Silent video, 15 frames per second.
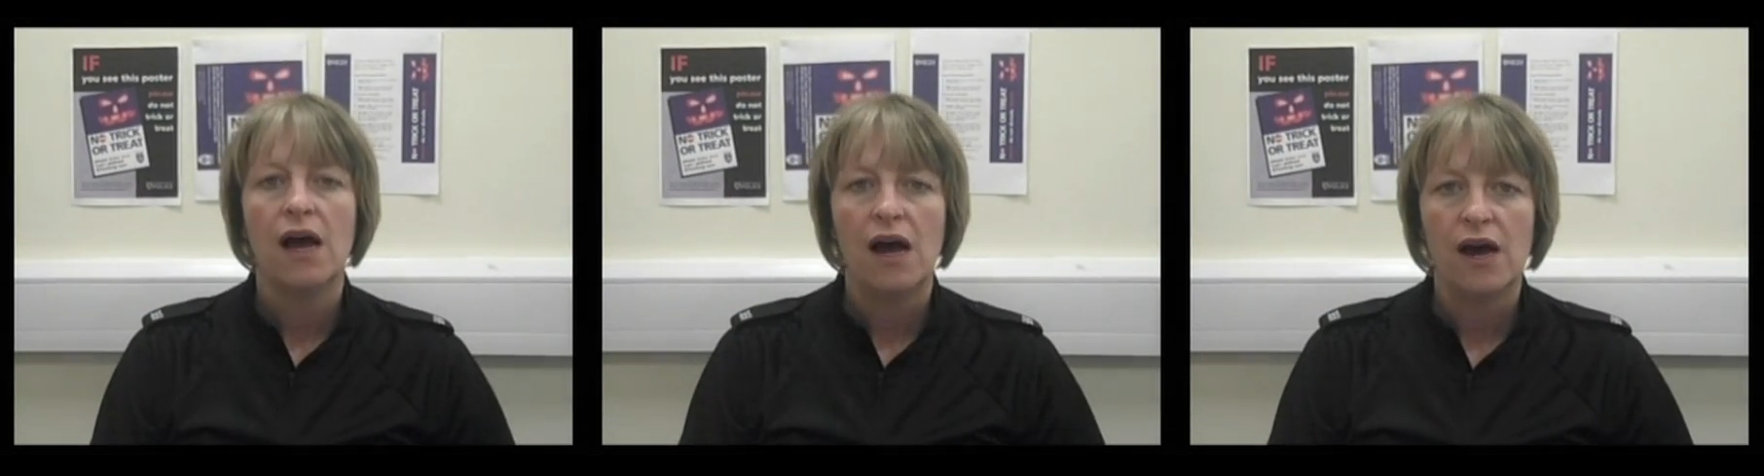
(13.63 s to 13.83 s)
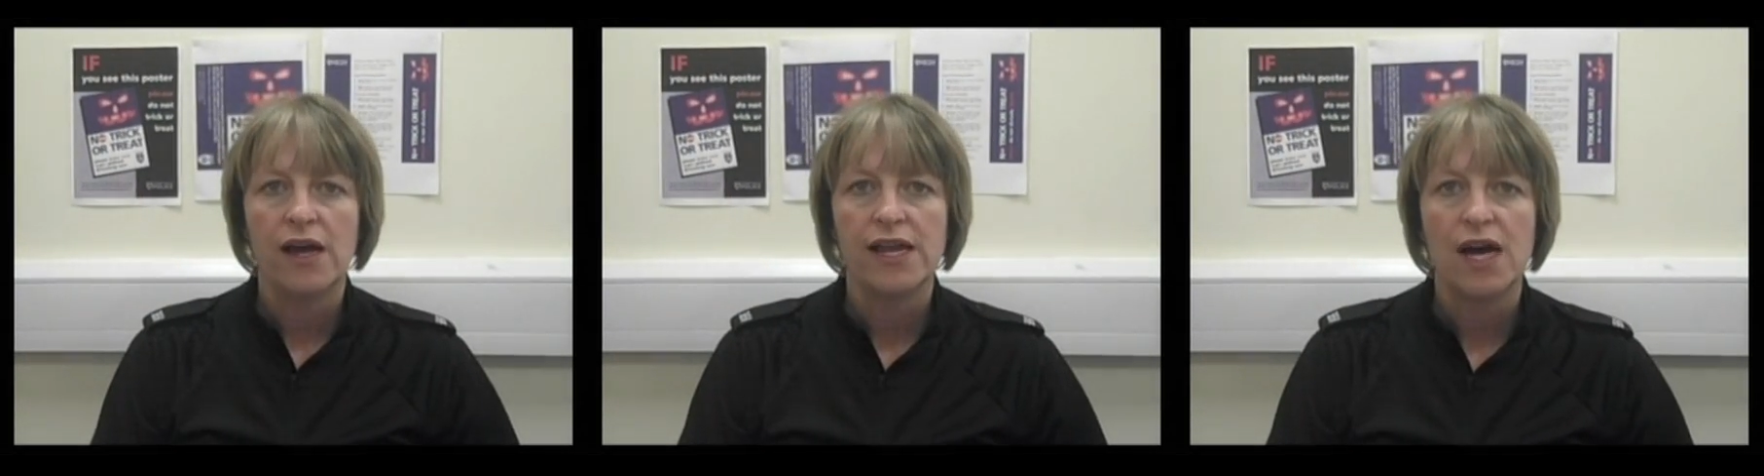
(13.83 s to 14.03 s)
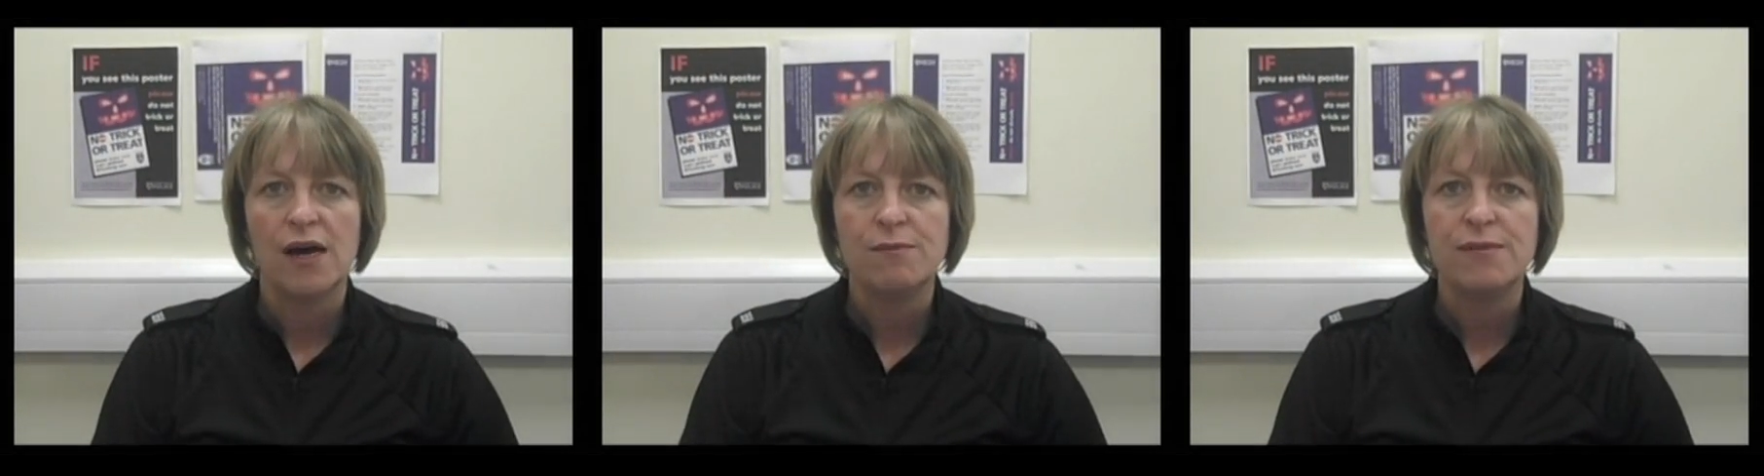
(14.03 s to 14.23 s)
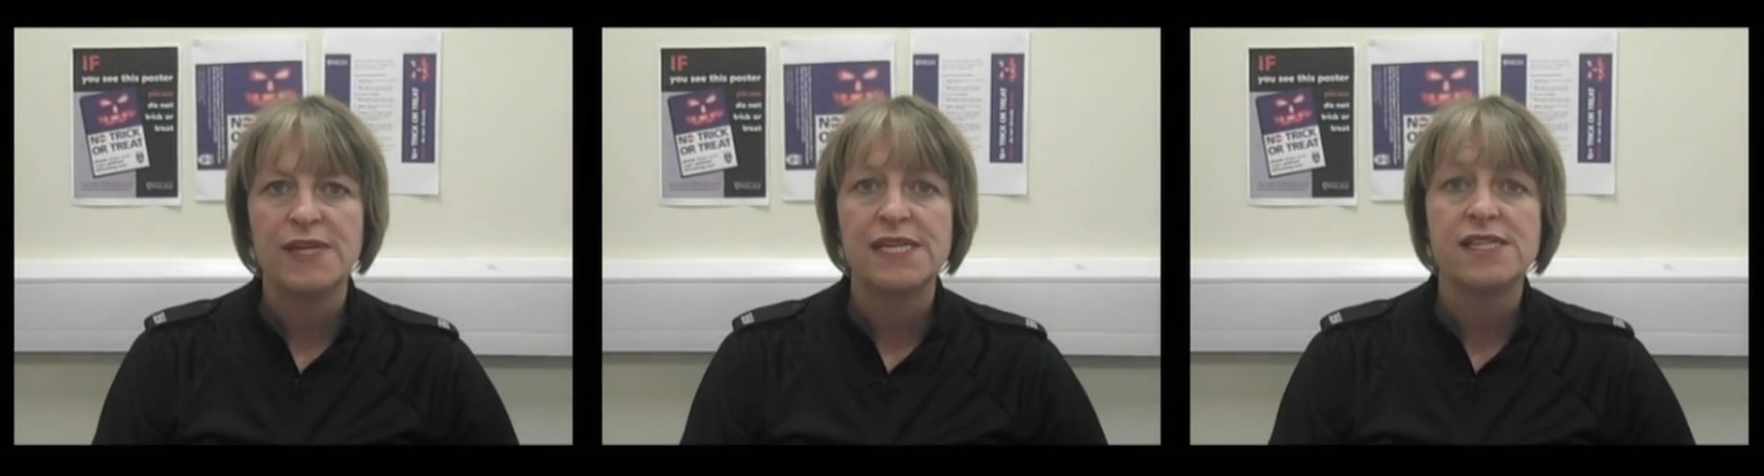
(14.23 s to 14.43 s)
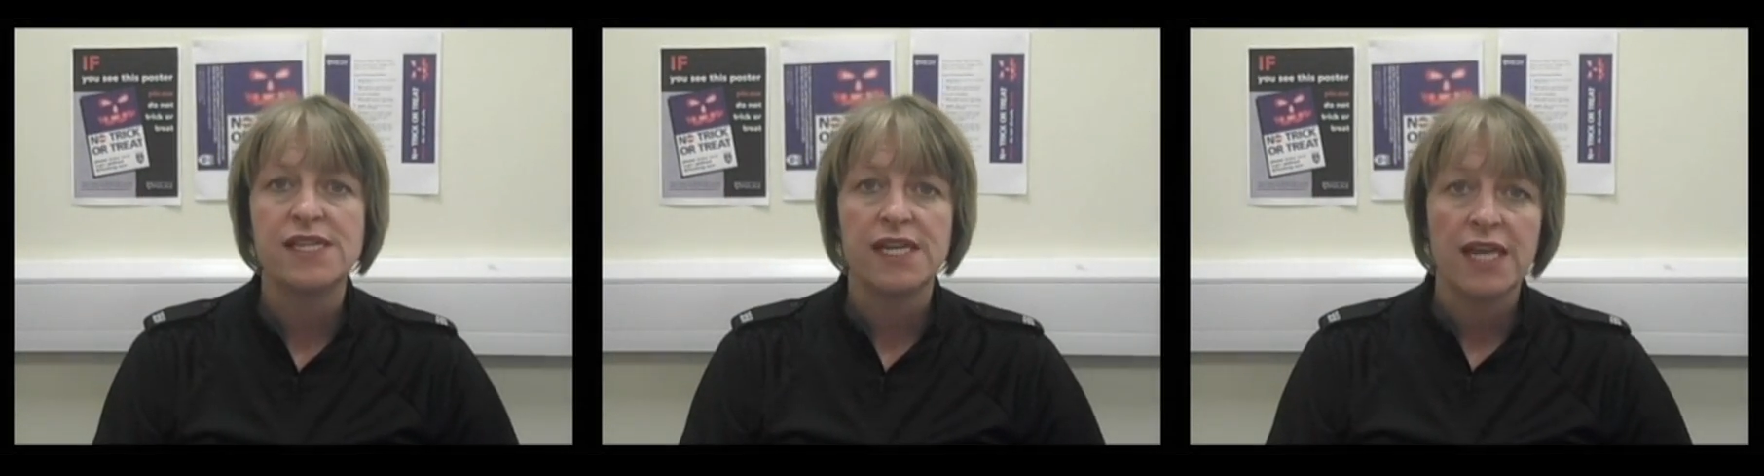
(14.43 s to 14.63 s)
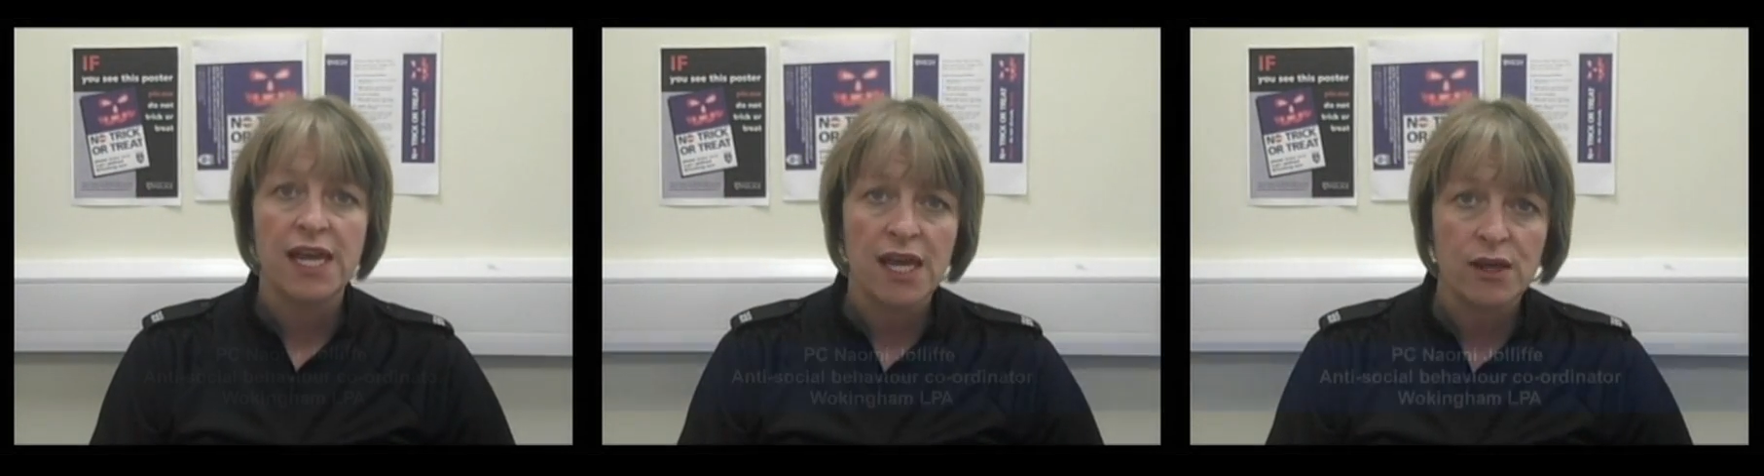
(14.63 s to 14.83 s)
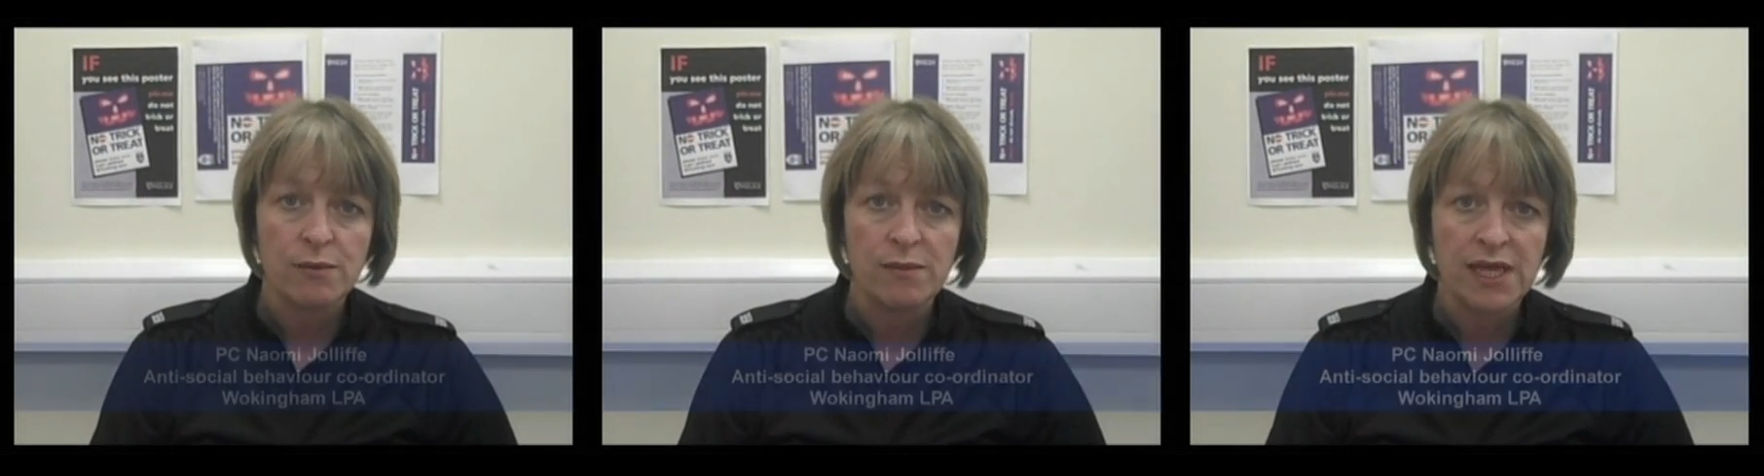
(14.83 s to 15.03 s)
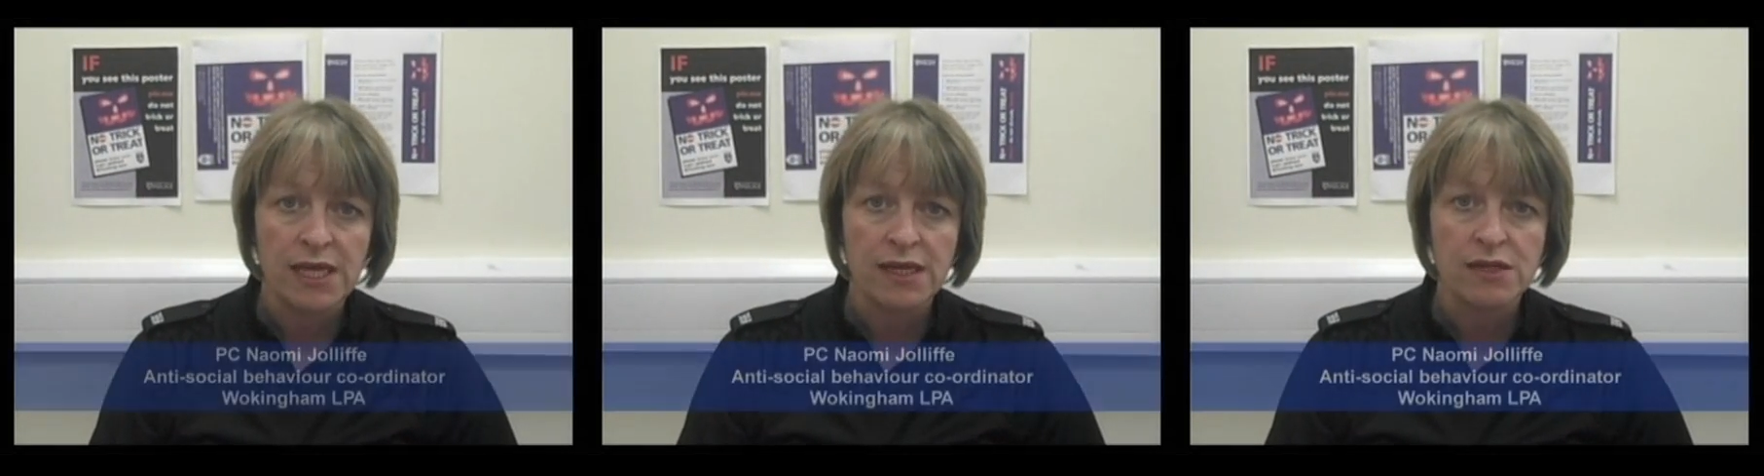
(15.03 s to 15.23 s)
Hi, I'm PC
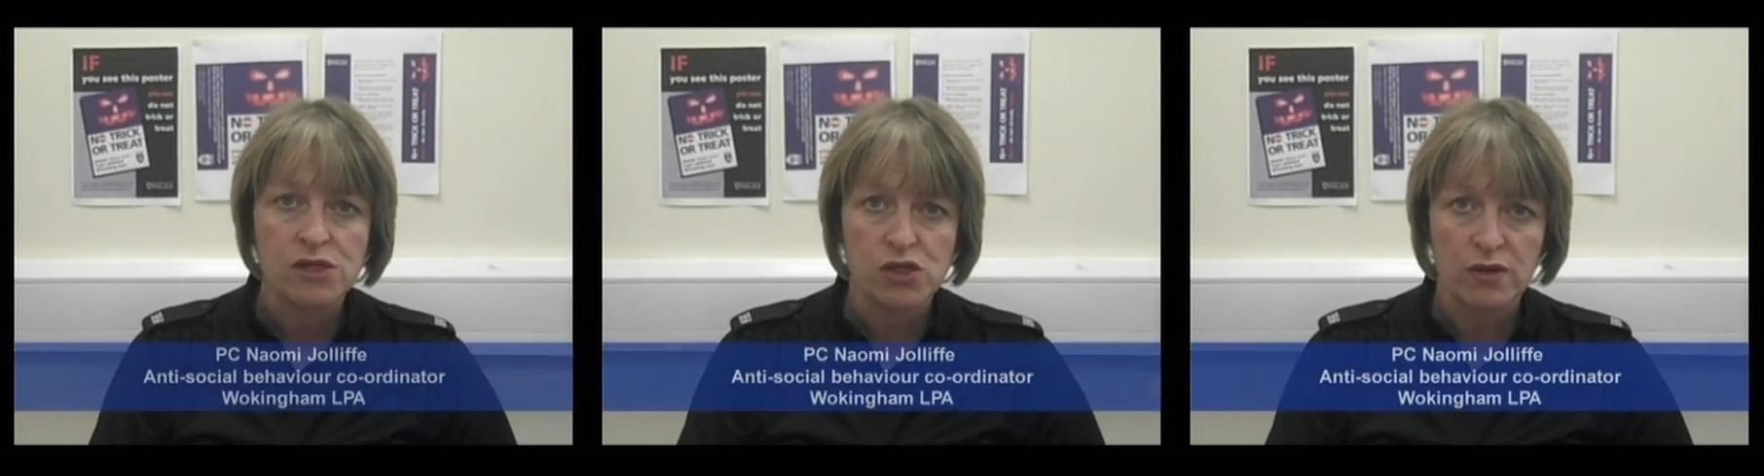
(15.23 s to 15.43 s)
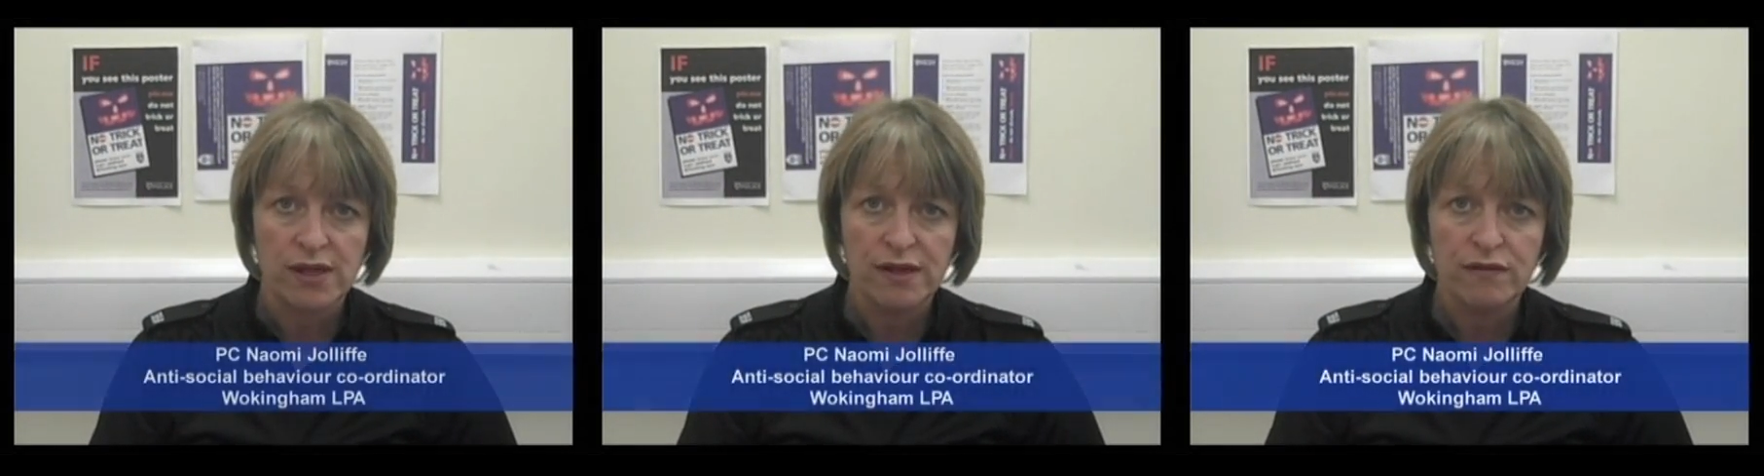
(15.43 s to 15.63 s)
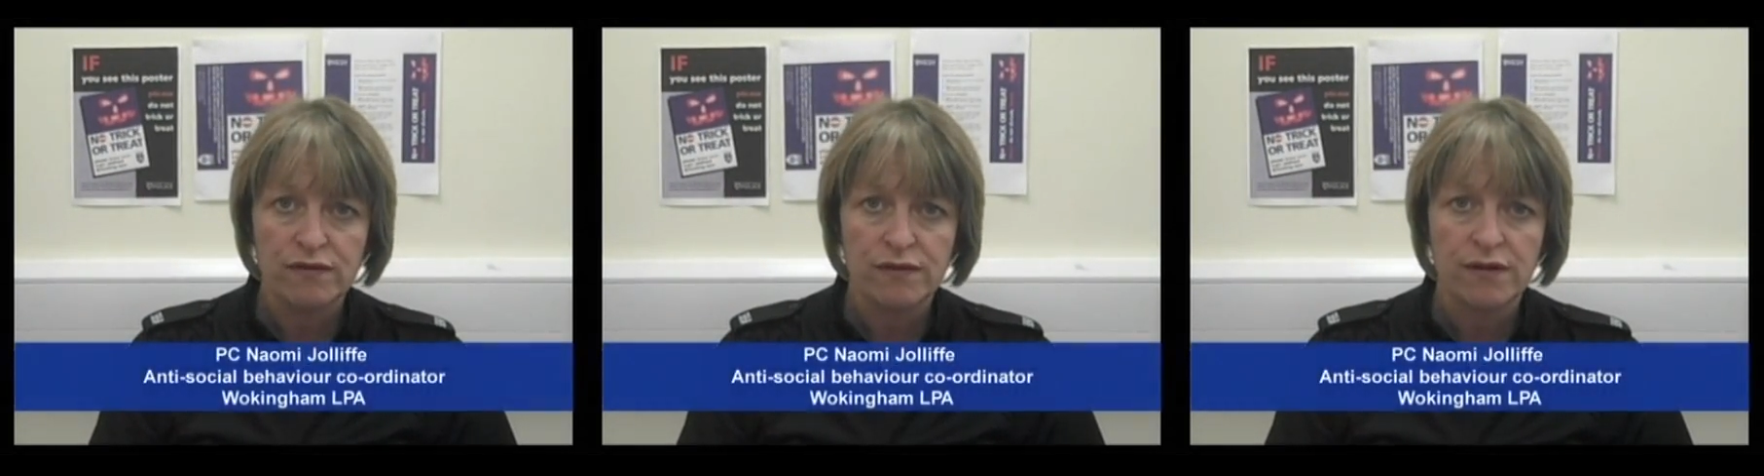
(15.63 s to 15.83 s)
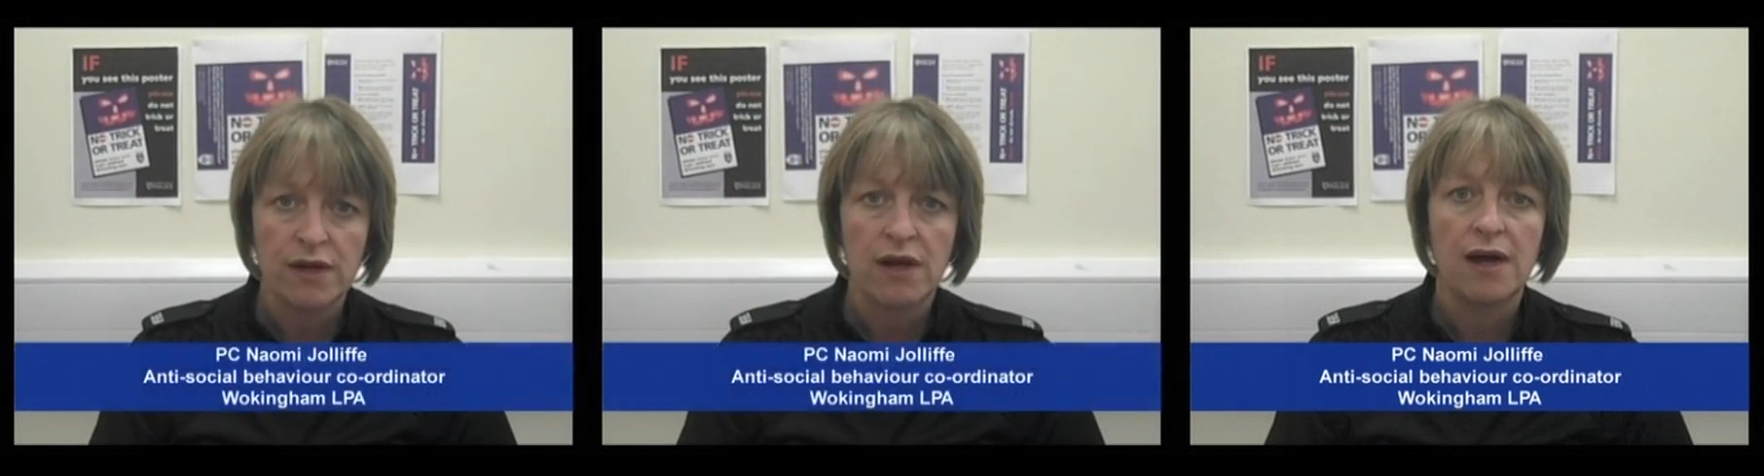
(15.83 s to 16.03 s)
Naomi Jolliffe.